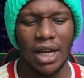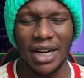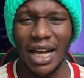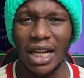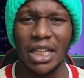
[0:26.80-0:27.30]

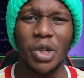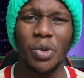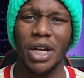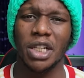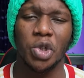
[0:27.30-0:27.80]
Real knew
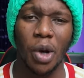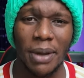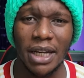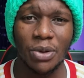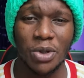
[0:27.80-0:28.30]
that
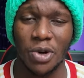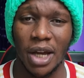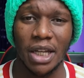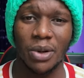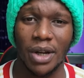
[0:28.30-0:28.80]
Tchouameni was on a
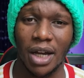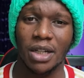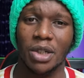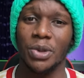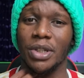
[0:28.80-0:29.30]
yellow card.
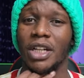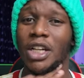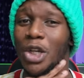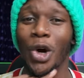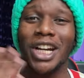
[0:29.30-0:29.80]
Dude,
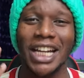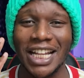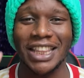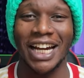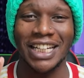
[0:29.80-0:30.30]
don't
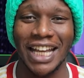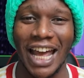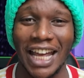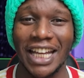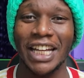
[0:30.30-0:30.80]
let that
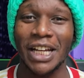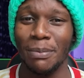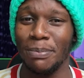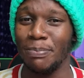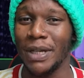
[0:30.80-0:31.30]
guy
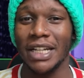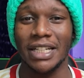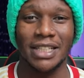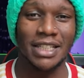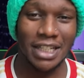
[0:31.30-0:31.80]
be in
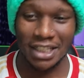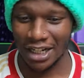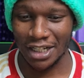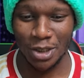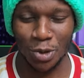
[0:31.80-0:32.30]

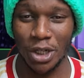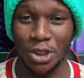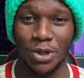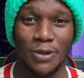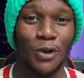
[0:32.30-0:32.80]
dangerous
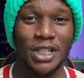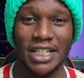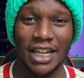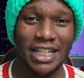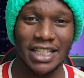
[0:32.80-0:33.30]
situations. 40
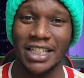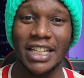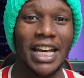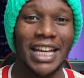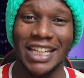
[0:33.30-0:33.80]
seconds in,
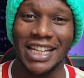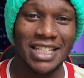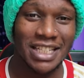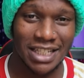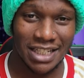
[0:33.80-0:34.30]
he
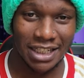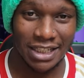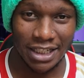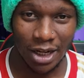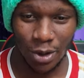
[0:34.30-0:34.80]
gets
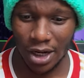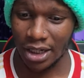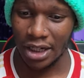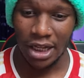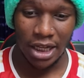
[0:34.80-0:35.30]
his yellow
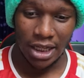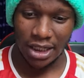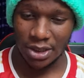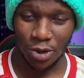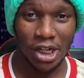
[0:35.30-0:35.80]
card.
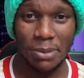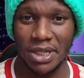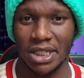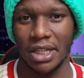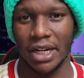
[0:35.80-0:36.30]
He's already
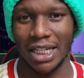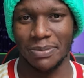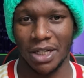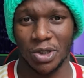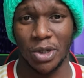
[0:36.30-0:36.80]
missing the next
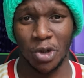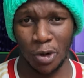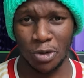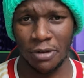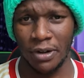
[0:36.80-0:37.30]
match, so he's not
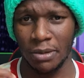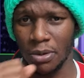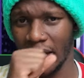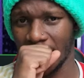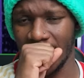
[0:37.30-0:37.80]
going to be
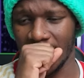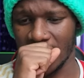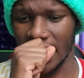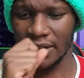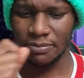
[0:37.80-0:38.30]
available at the
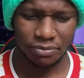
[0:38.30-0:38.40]
Etihad.